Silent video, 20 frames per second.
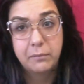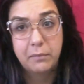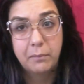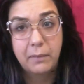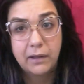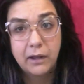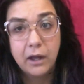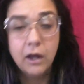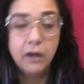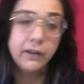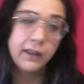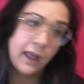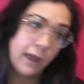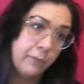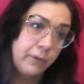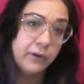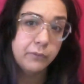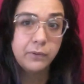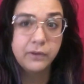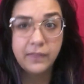I'm like, okay, I
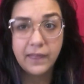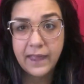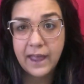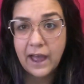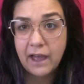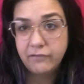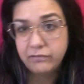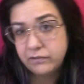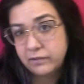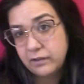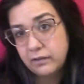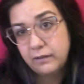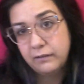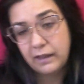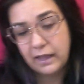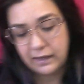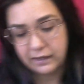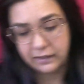wonder what they have to, like,